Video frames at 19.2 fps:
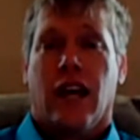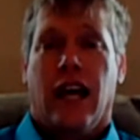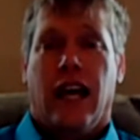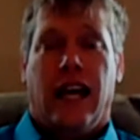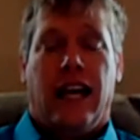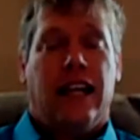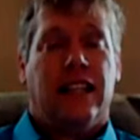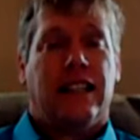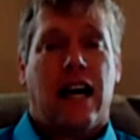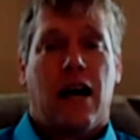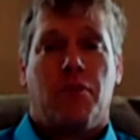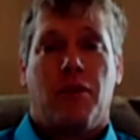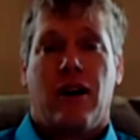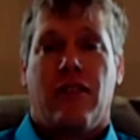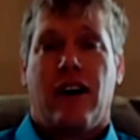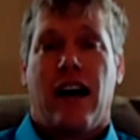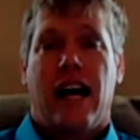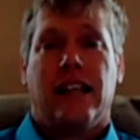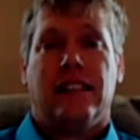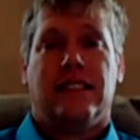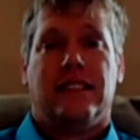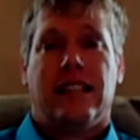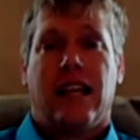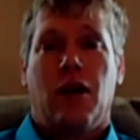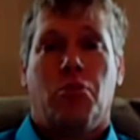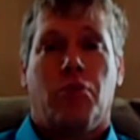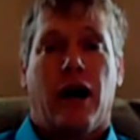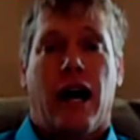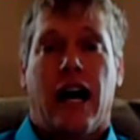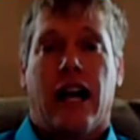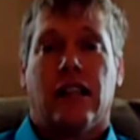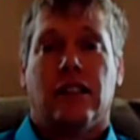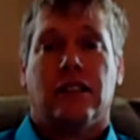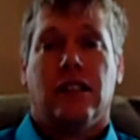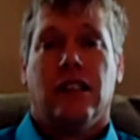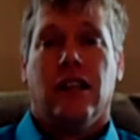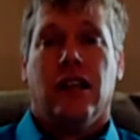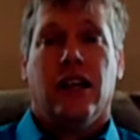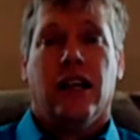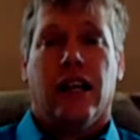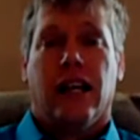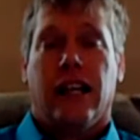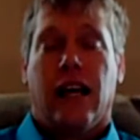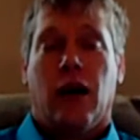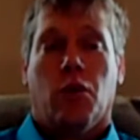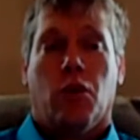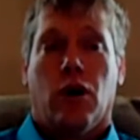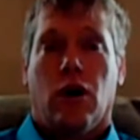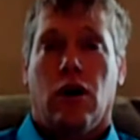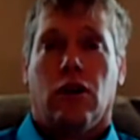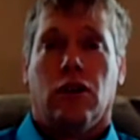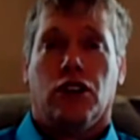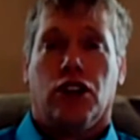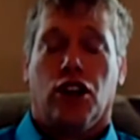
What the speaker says: Anytime I've had setbacks, and well,